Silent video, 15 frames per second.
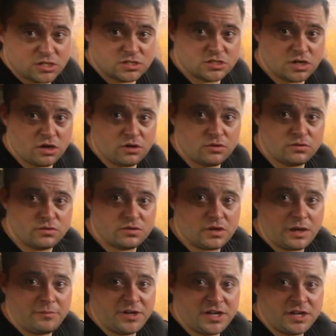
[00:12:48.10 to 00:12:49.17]
So,
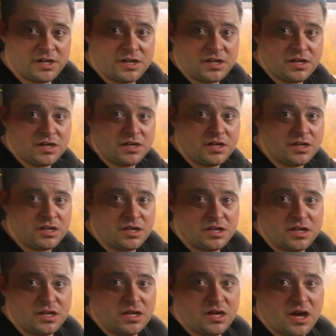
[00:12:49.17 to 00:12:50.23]
I mean,
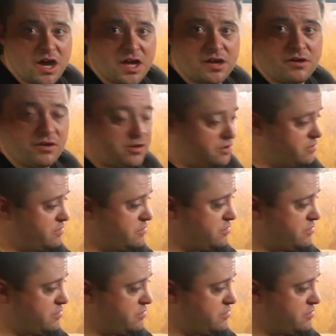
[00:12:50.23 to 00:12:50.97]
I don't know.